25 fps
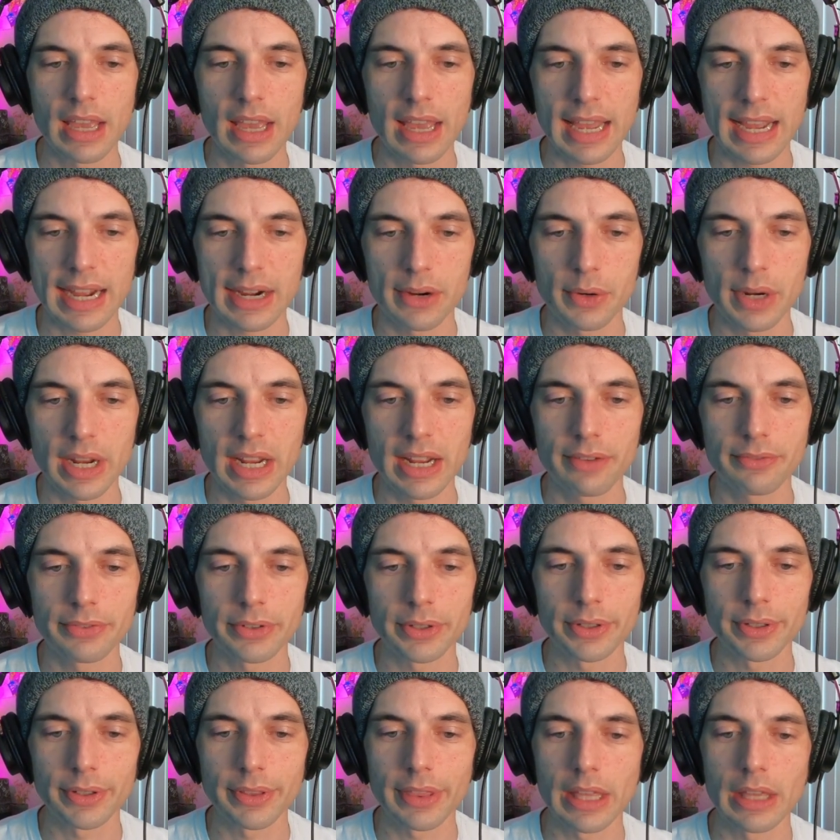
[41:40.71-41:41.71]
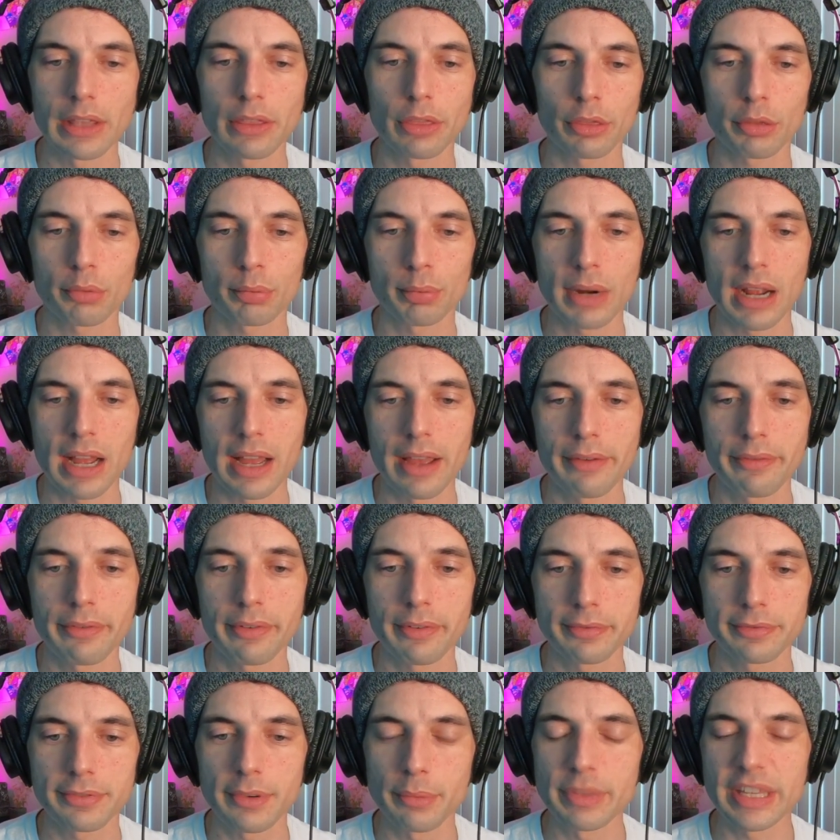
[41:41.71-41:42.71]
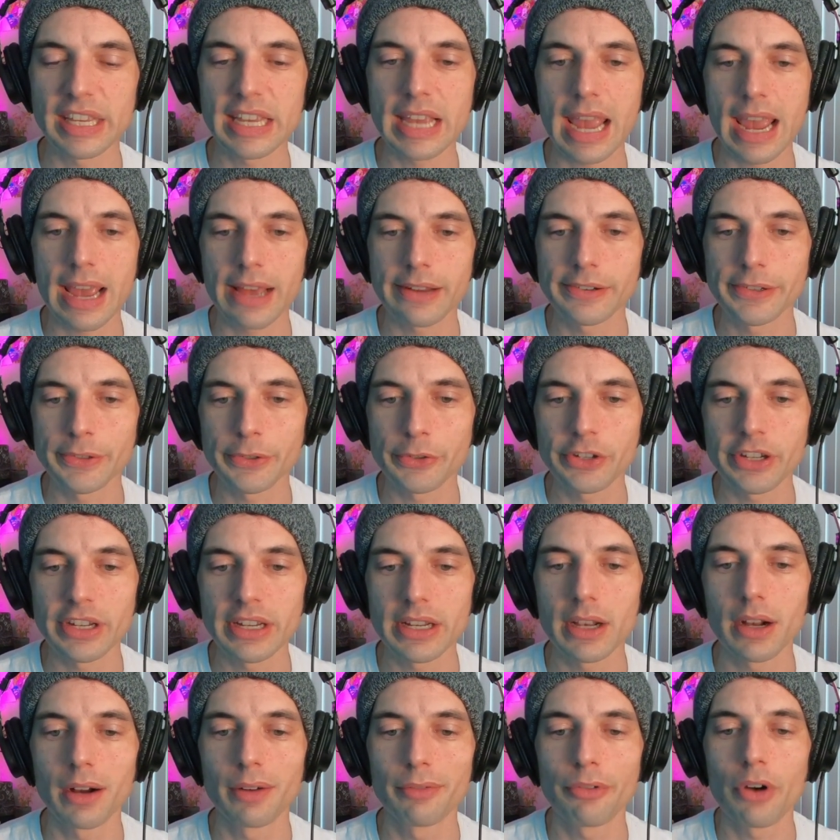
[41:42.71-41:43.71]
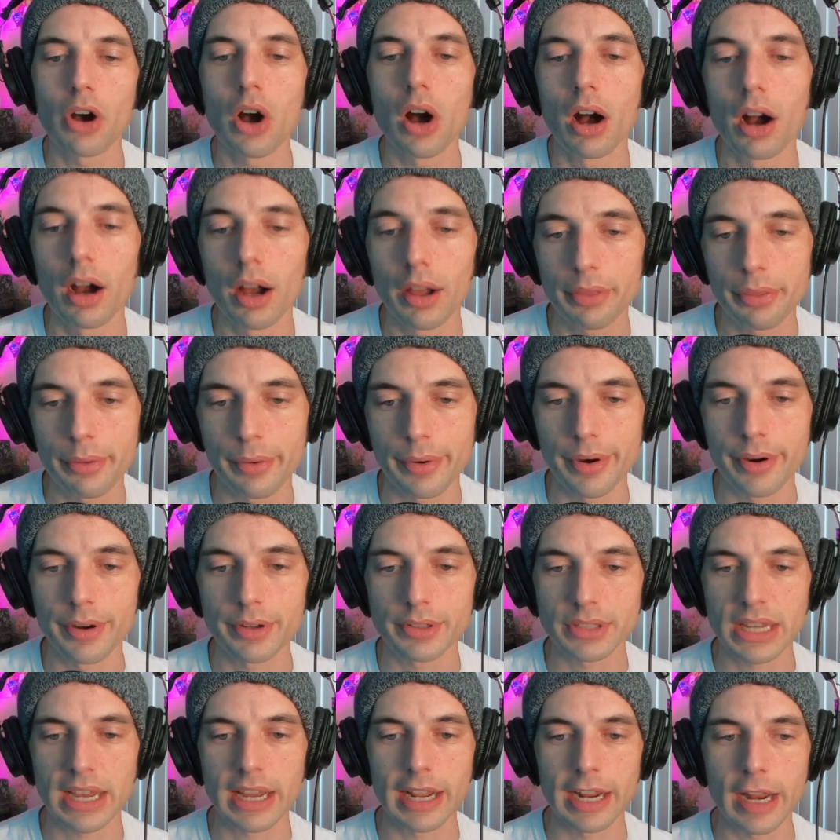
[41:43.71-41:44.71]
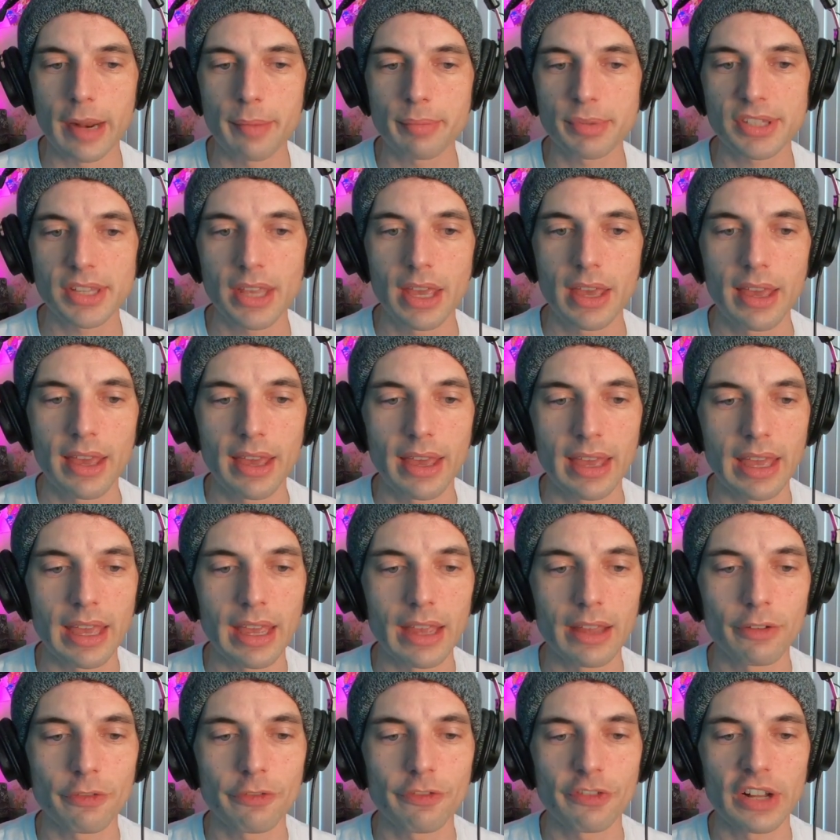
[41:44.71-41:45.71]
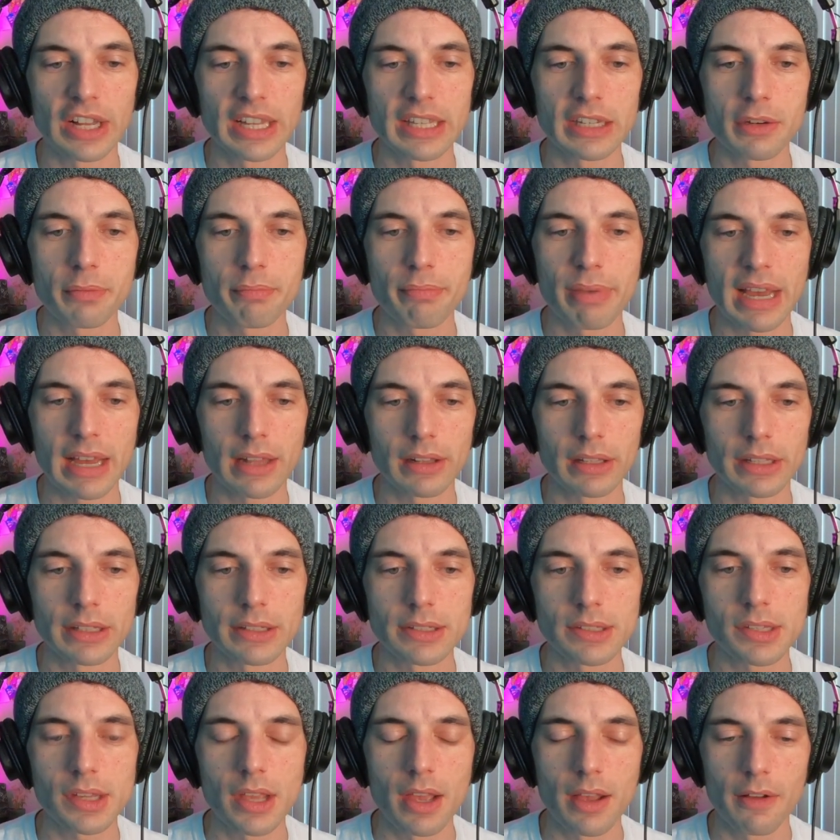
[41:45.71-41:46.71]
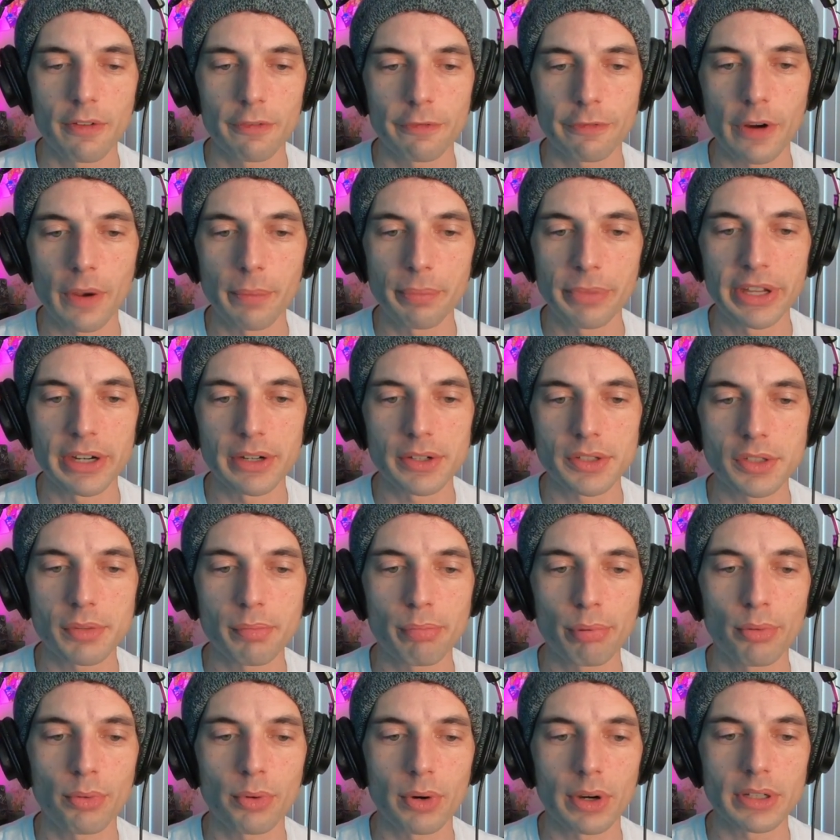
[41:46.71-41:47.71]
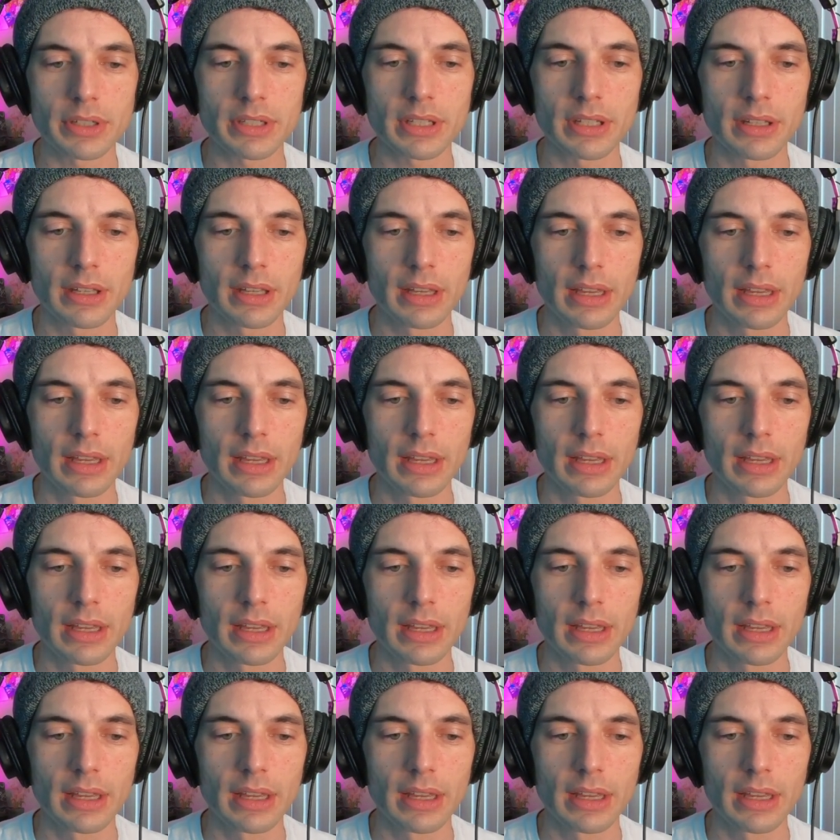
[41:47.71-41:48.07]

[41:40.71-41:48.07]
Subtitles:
However, they thrive from the energy of other types and find balance from their support.